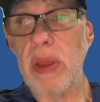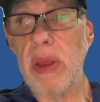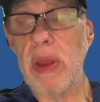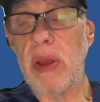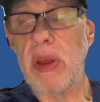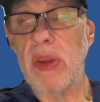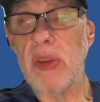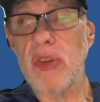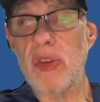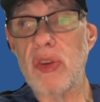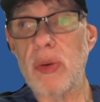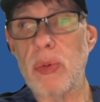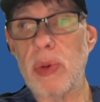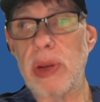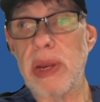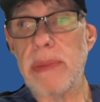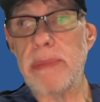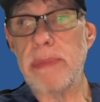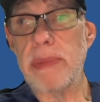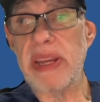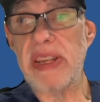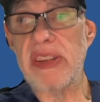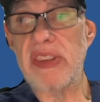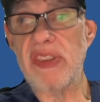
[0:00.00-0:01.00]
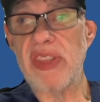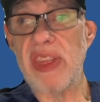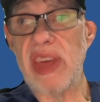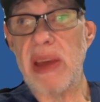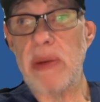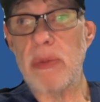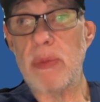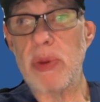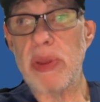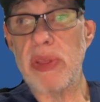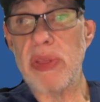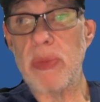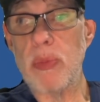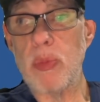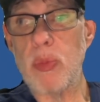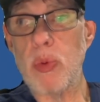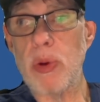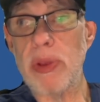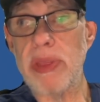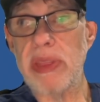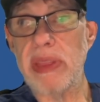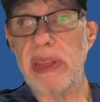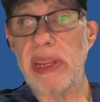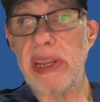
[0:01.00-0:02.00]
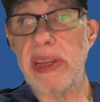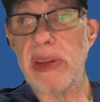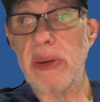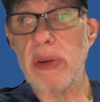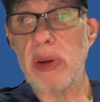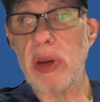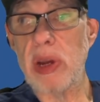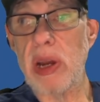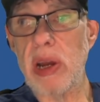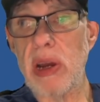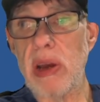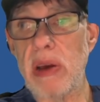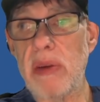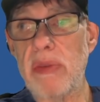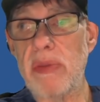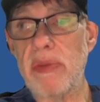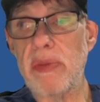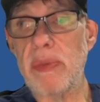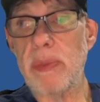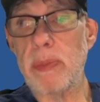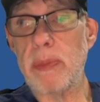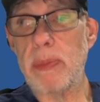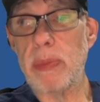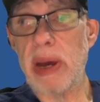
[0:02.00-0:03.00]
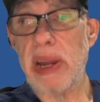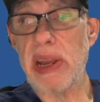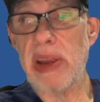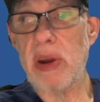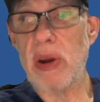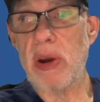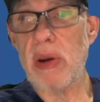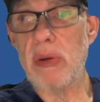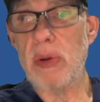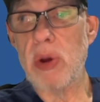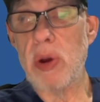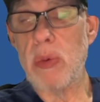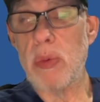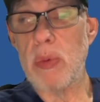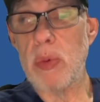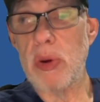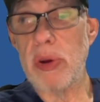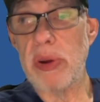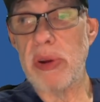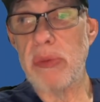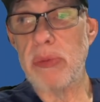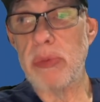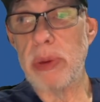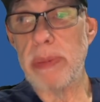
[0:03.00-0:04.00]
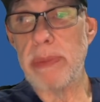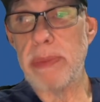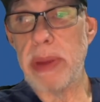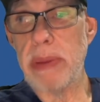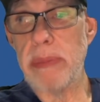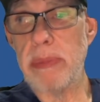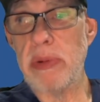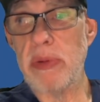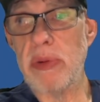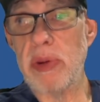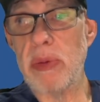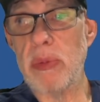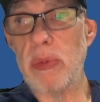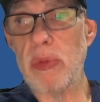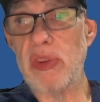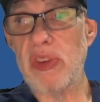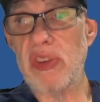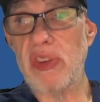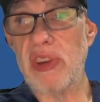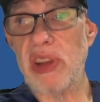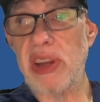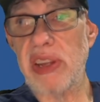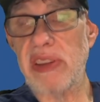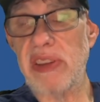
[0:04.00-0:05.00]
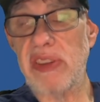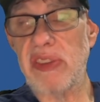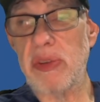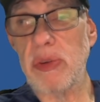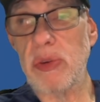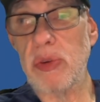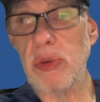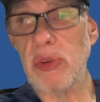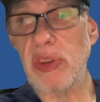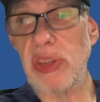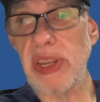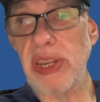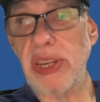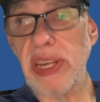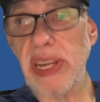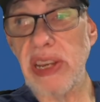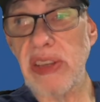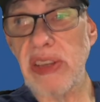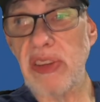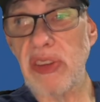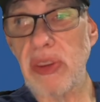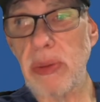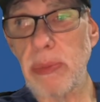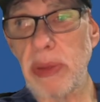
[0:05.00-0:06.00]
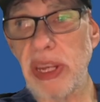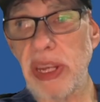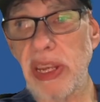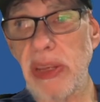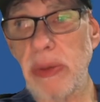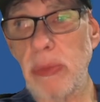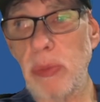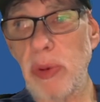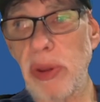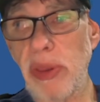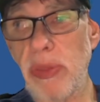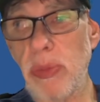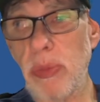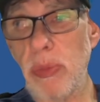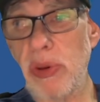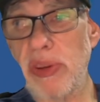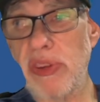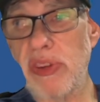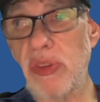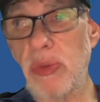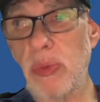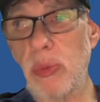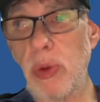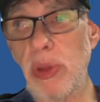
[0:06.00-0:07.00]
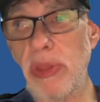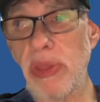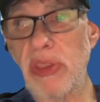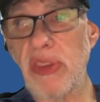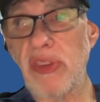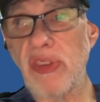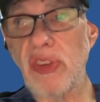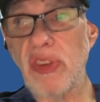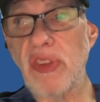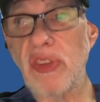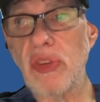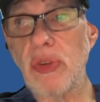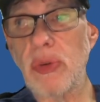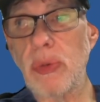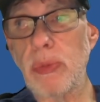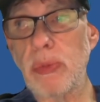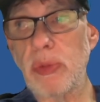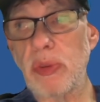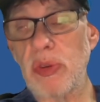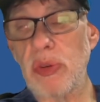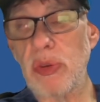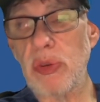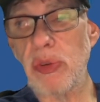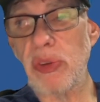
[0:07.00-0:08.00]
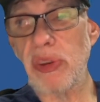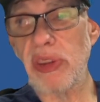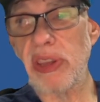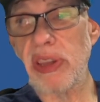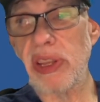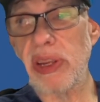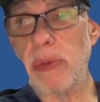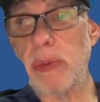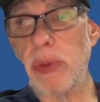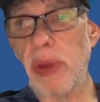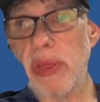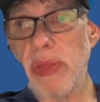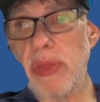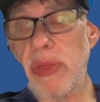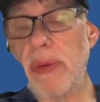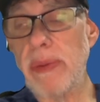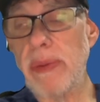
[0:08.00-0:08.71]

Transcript: So when I mix that with 1 liter of my RO water, remember it was not 0 TDS to begin with, which is what this assumes you're dealing with.